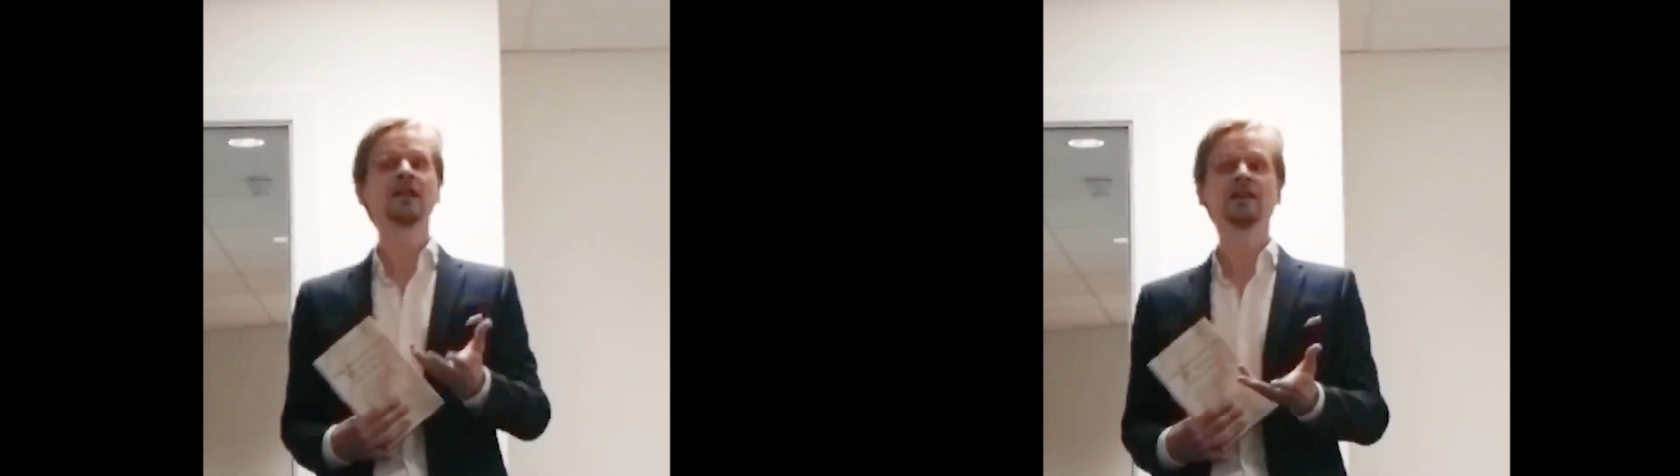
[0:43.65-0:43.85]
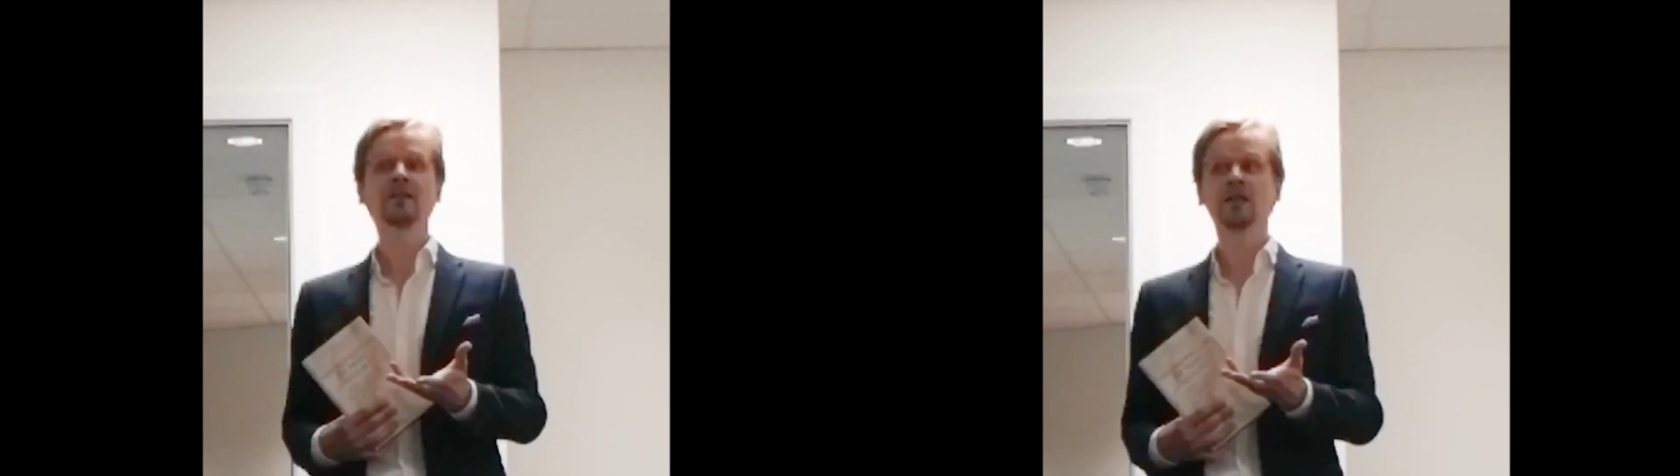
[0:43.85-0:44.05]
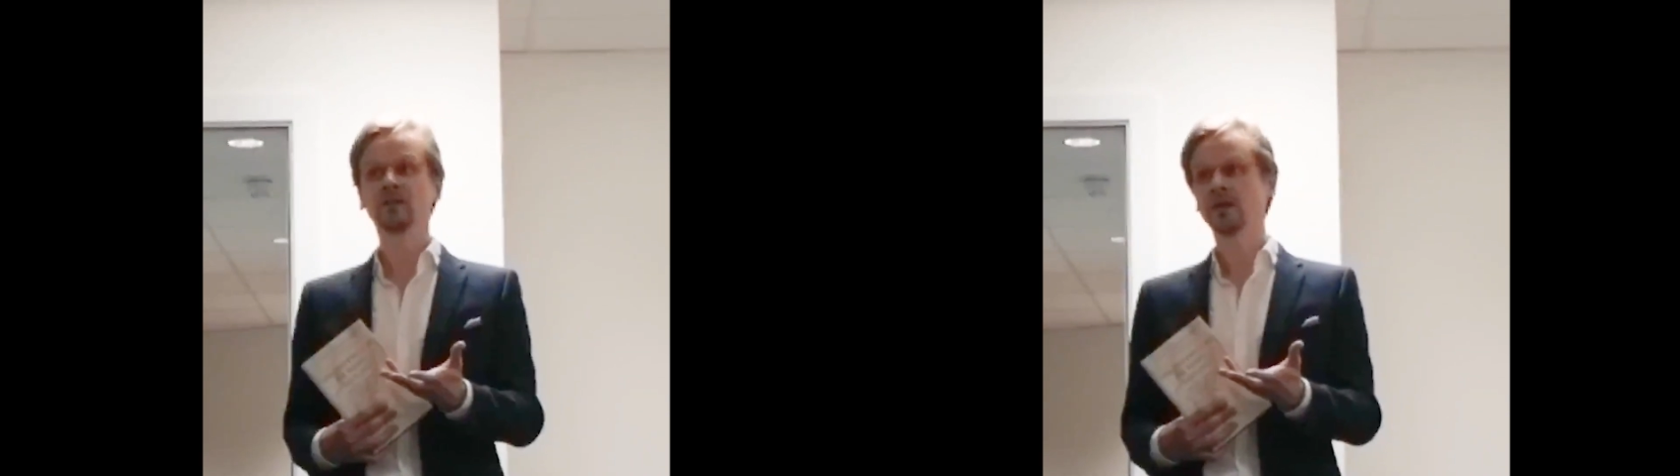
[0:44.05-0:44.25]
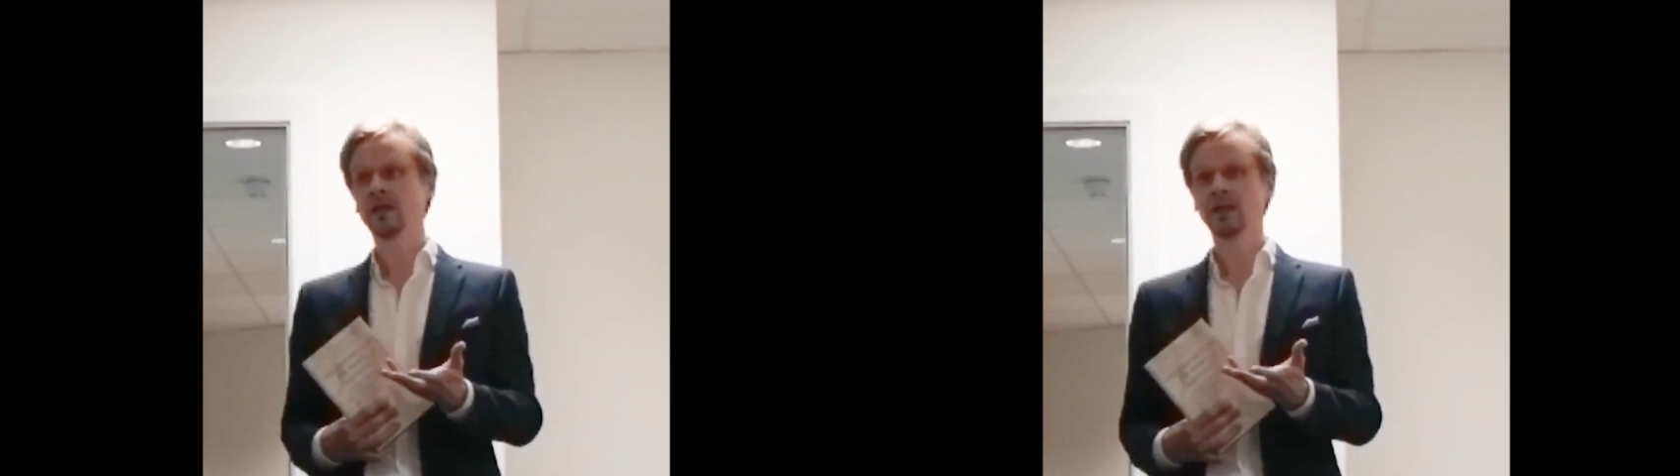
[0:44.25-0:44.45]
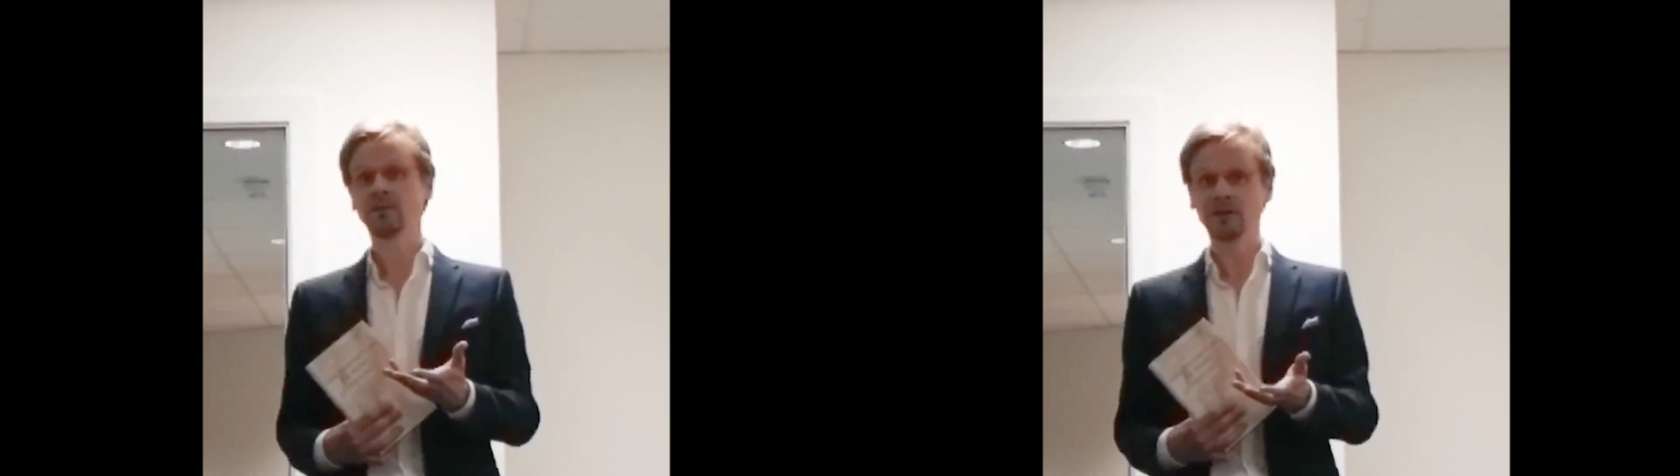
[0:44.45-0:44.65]
Catholic
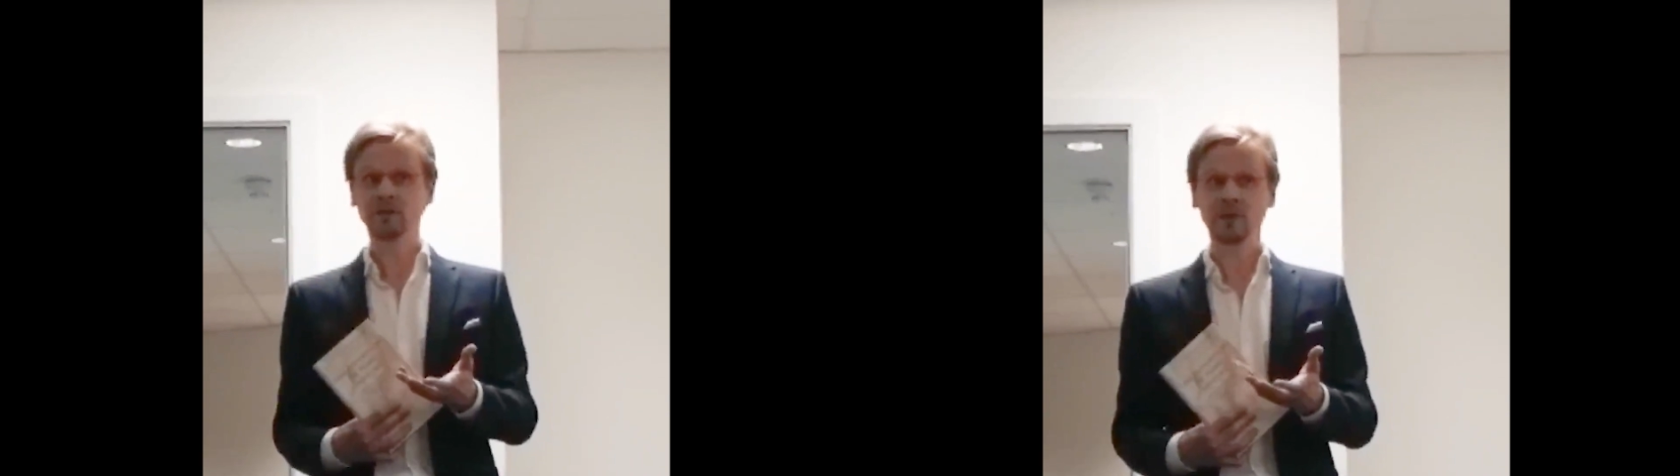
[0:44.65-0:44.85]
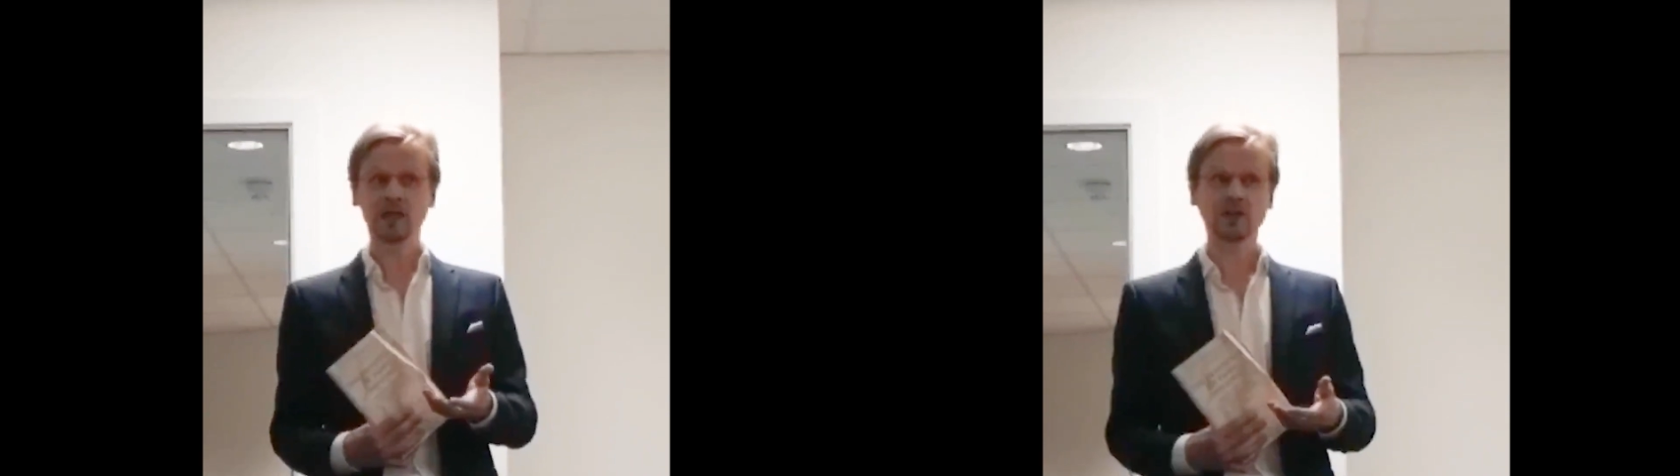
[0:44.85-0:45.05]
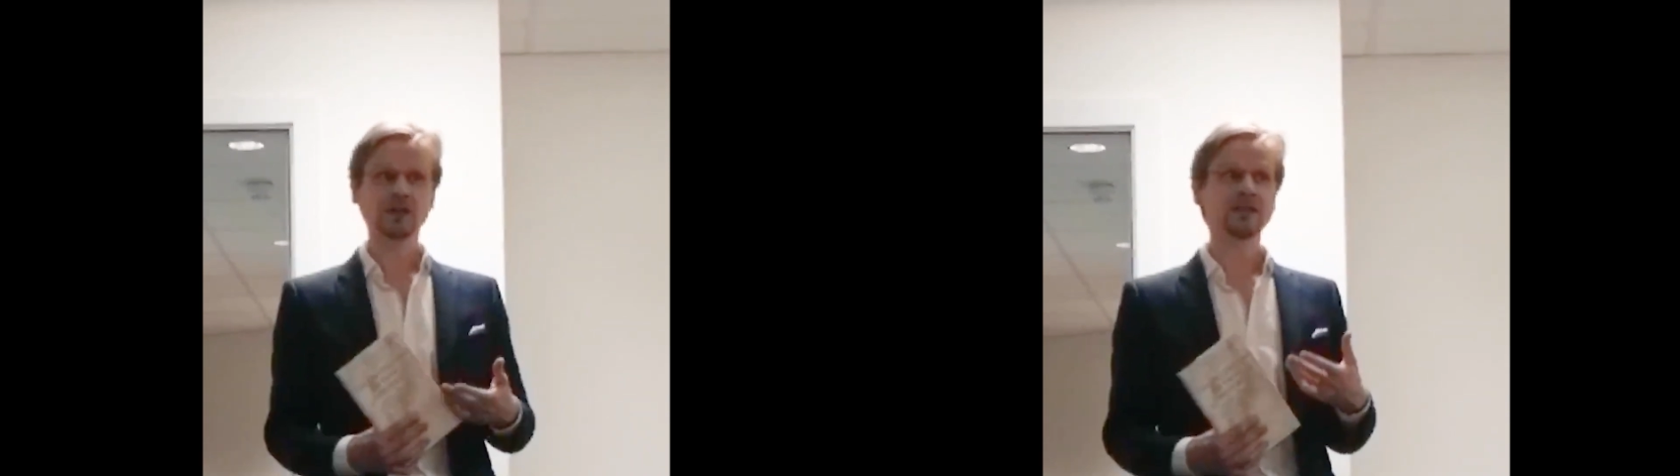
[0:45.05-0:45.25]
Reformation,